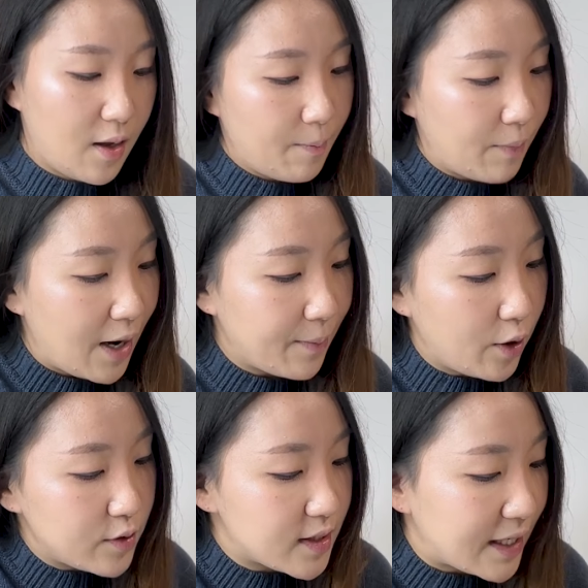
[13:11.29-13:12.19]
My
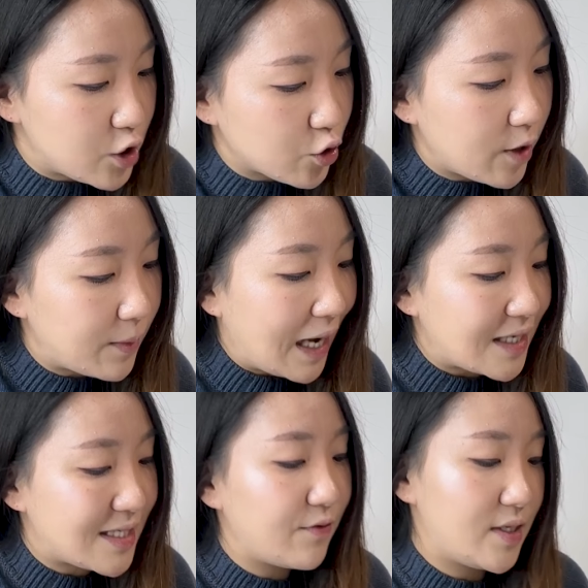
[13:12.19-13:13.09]
most enjoyable
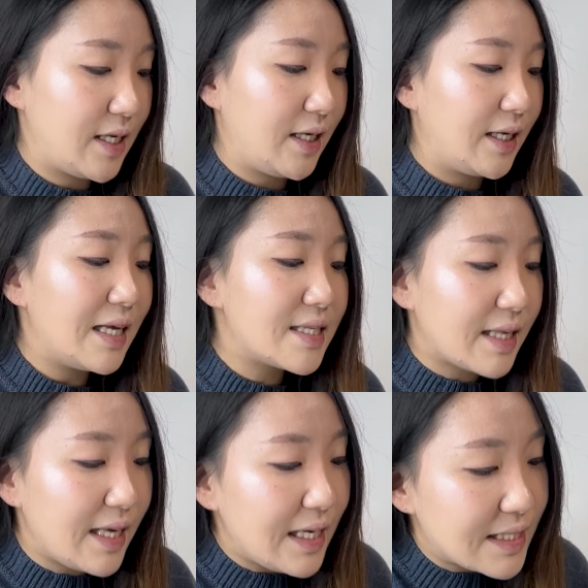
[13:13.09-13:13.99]
activity is
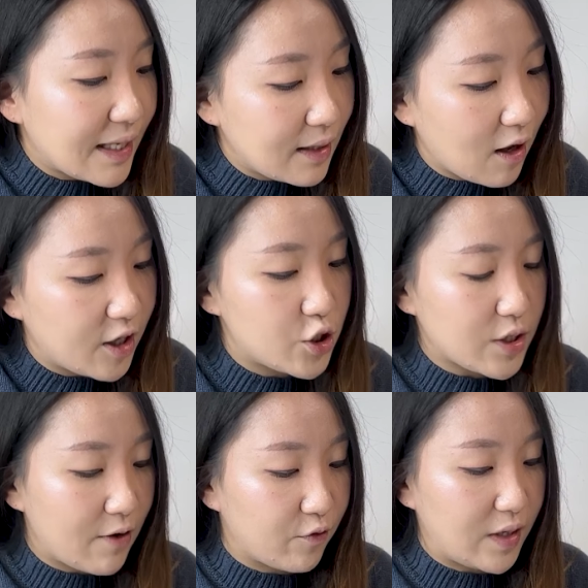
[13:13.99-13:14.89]
eating lunch
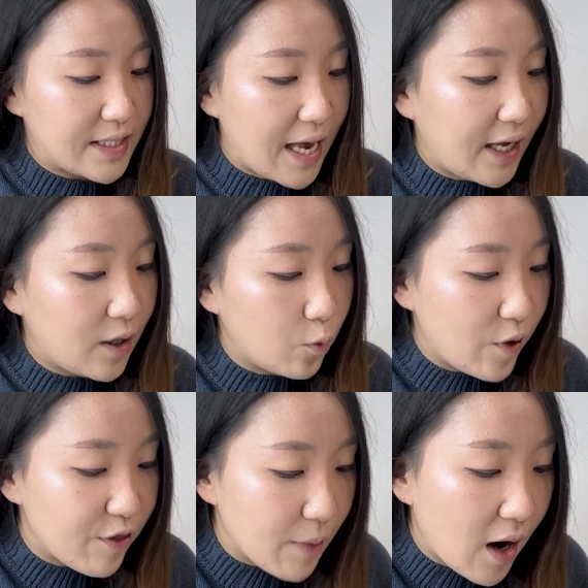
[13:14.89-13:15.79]
every day
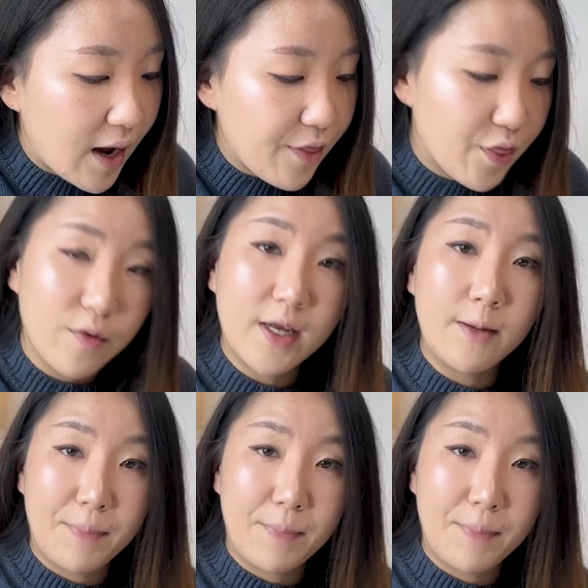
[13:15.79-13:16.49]
with my 3